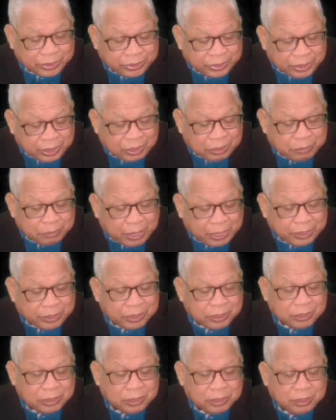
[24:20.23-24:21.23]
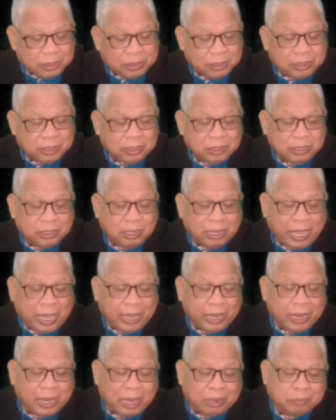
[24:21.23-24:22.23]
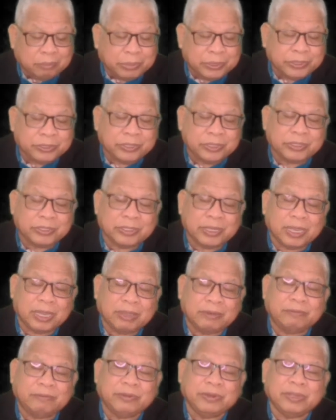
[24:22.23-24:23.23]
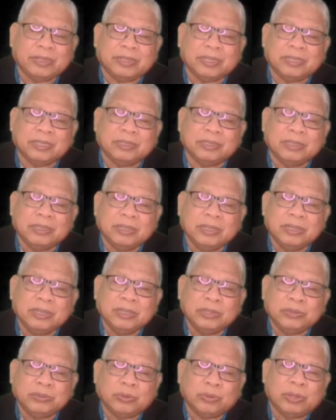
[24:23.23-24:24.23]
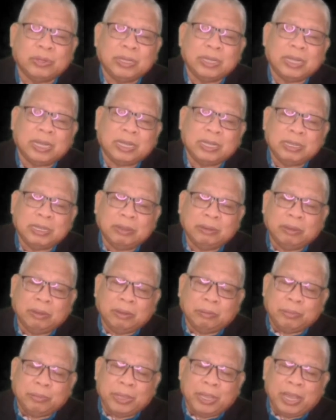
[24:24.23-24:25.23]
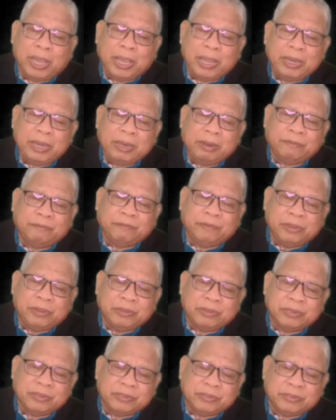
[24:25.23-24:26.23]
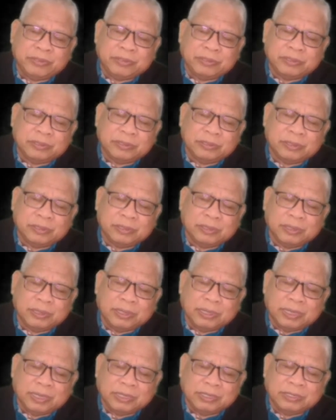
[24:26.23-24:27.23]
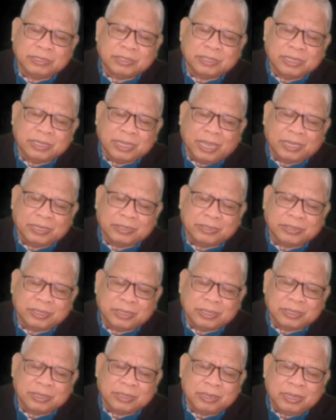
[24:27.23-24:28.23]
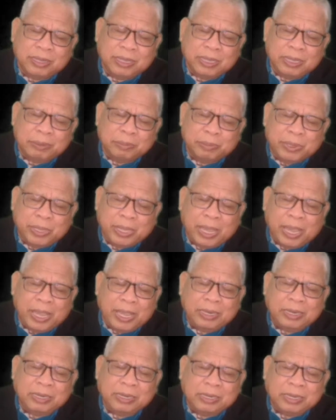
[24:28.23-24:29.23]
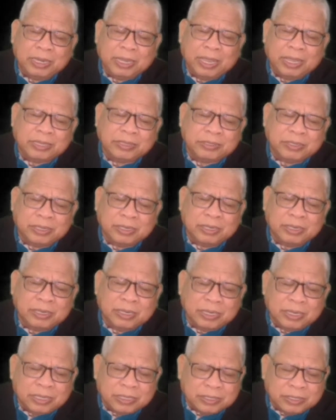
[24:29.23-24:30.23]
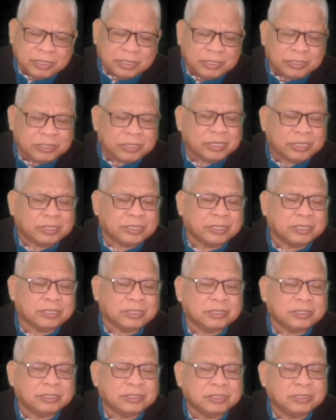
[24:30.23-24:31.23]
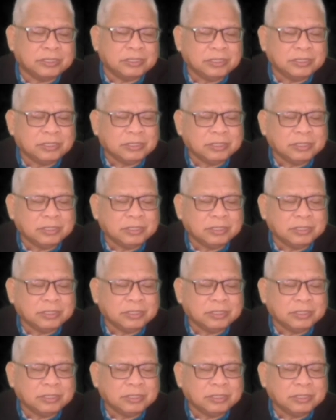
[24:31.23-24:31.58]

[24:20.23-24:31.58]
Subtle but encompasses everything. So behind the features is the essence. Behind the essence is the subtle.